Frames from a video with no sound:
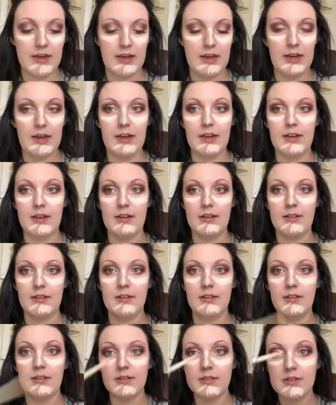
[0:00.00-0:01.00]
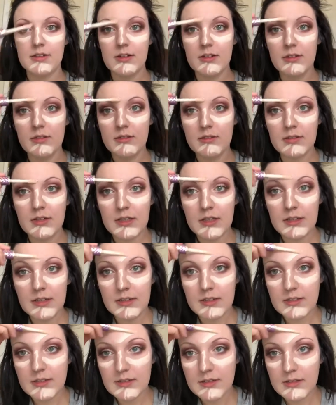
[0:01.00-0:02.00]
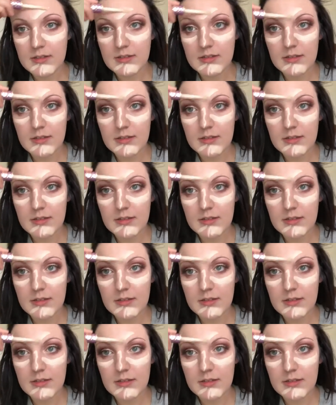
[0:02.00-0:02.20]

And also like this.